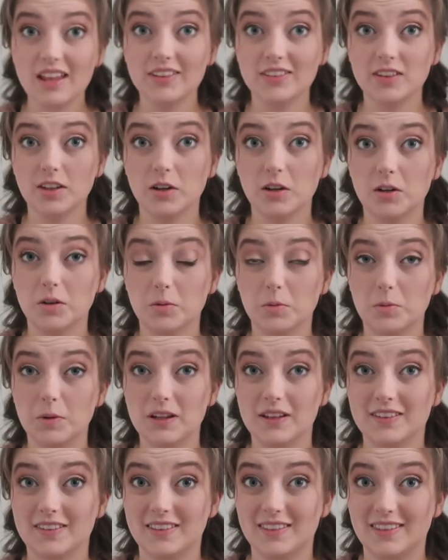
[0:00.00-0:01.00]
So
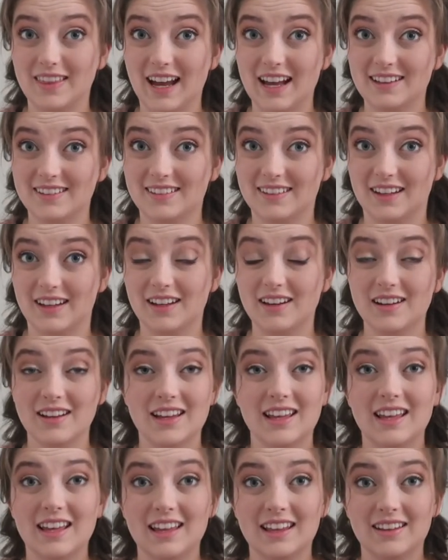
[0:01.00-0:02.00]
with that said,
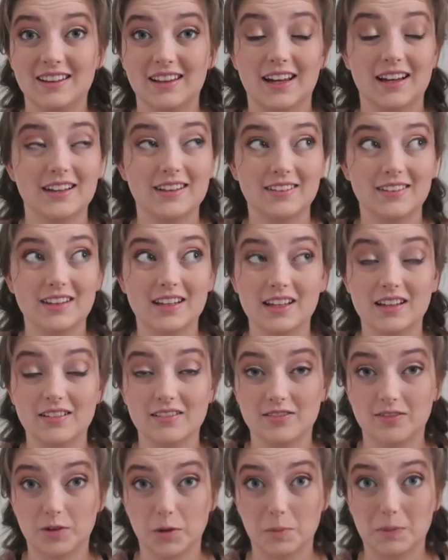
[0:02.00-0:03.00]
that is it
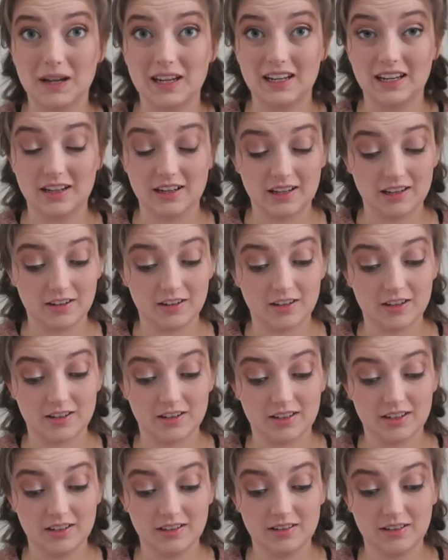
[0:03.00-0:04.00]
for my knitting
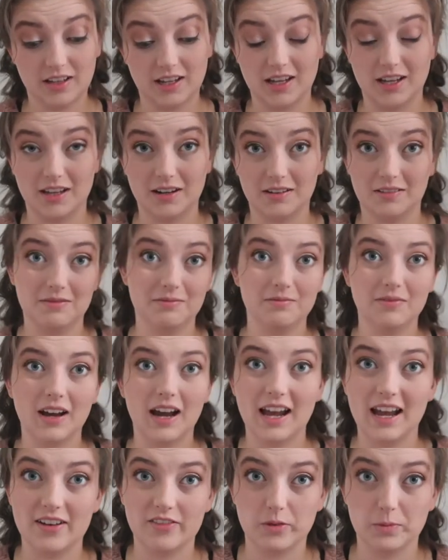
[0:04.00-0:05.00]
content, and
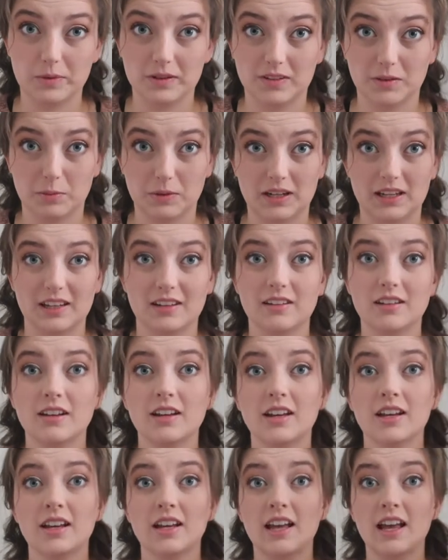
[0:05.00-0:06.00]
I haven't been spinning.
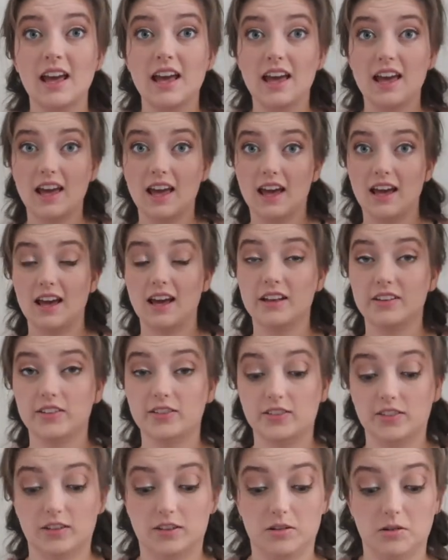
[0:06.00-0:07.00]

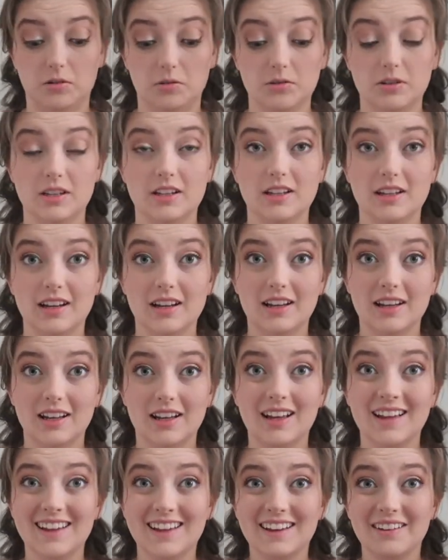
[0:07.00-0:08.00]
So
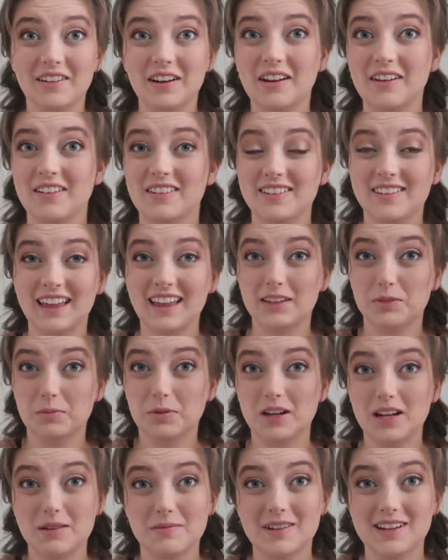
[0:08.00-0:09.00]
that's
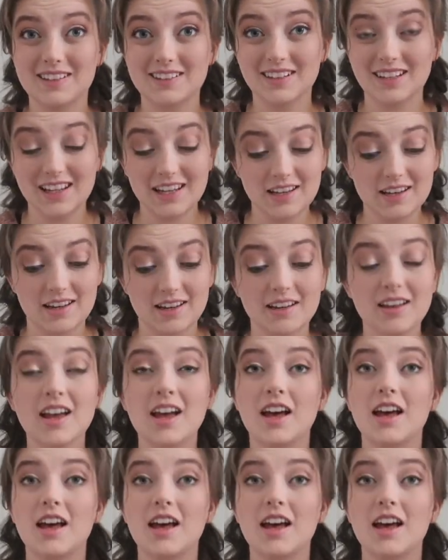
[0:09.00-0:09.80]
pretty much it.